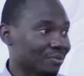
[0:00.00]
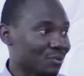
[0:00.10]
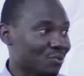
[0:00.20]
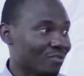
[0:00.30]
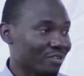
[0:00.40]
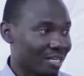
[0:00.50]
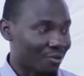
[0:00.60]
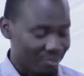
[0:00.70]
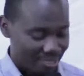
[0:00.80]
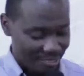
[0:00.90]
those who have
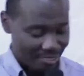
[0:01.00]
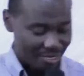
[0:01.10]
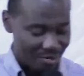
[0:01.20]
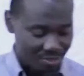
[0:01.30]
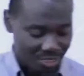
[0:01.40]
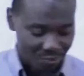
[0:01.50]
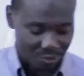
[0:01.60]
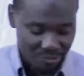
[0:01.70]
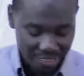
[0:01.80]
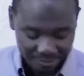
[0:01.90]
encountered
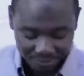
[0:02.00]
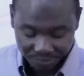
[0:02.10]
with me.